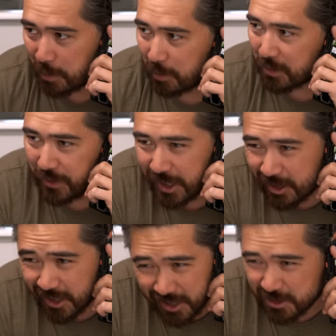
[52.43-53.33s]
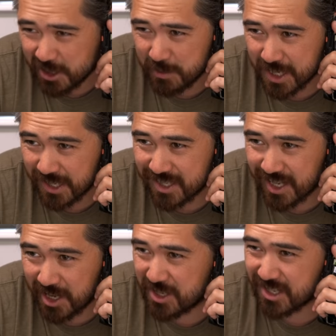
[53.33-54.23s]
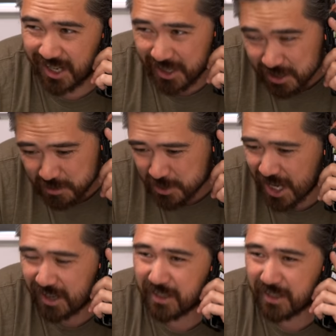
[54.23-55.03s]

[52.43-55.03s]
a public figure, a YouTube sensation. He's got a YouTube channel.